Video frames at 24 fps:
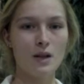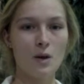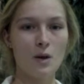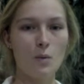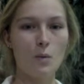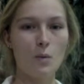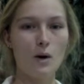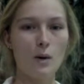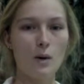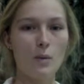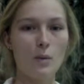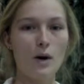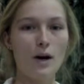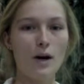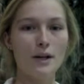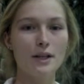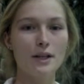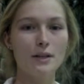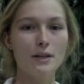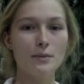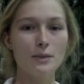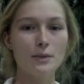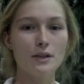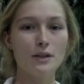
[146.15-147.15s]
While
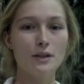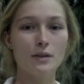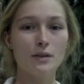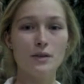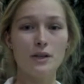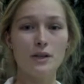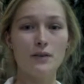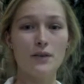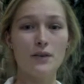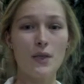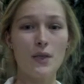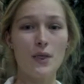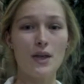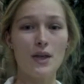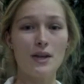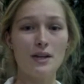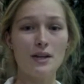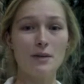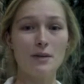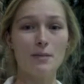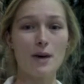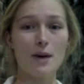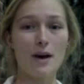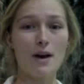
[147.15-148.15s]
walking, we don't even
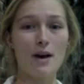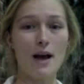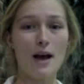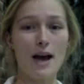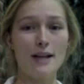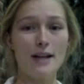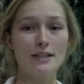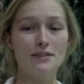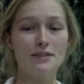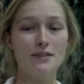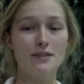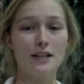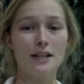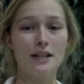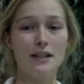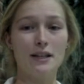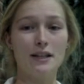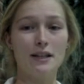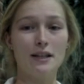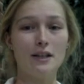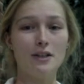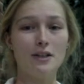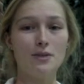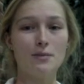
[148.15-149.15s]
think about activating
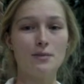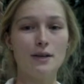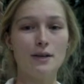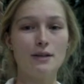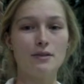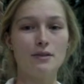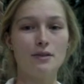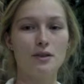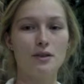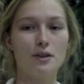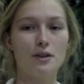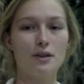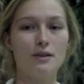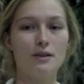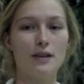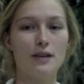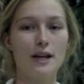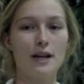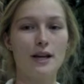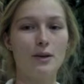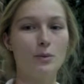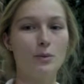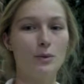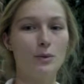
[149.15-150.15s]
each muscle in our
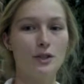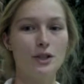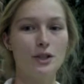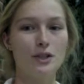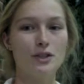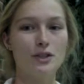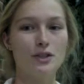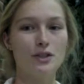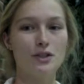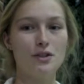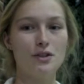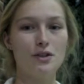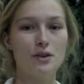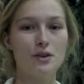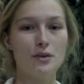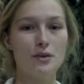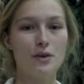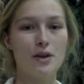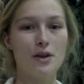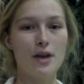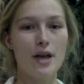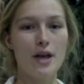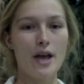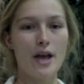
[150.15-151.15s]
leg, we just do.
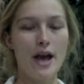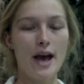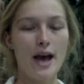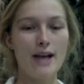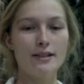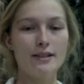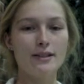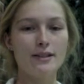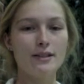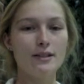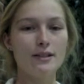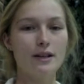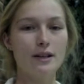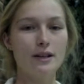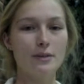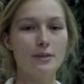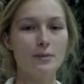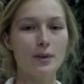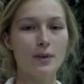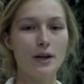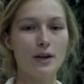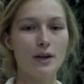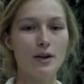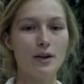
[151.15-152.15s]
As discussed
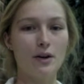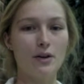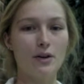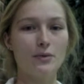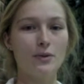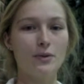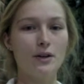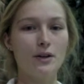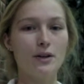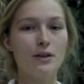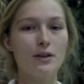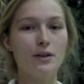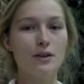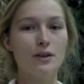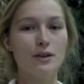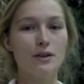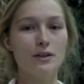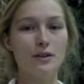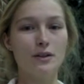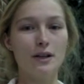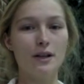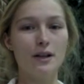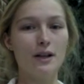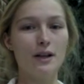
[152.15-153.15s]
by
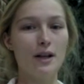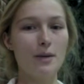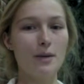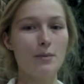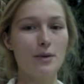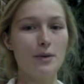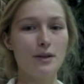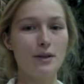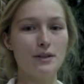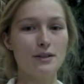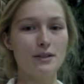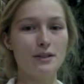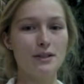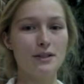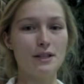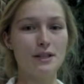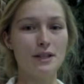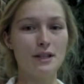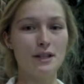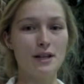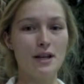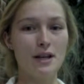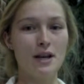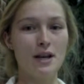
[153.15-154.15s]
Garfunkel, Nikolai
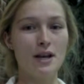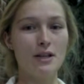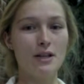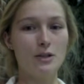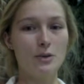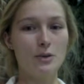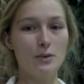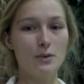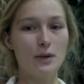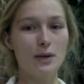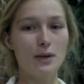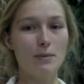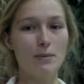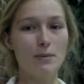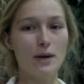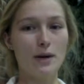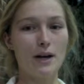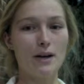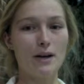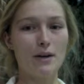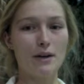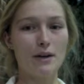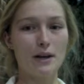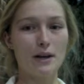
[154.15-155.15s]
Bernstein, a great
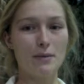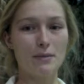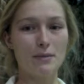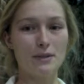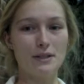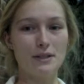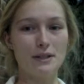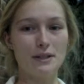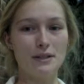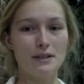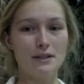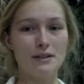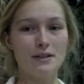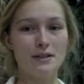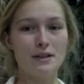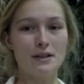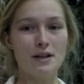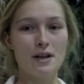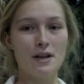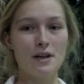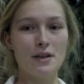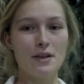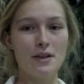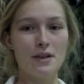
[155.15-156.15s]
biochemist,
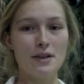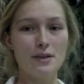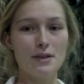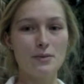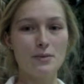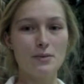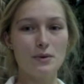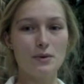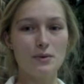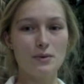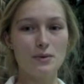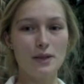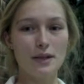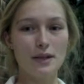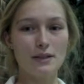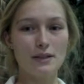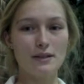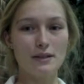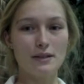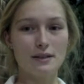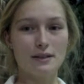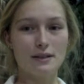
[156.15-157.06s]
this reflex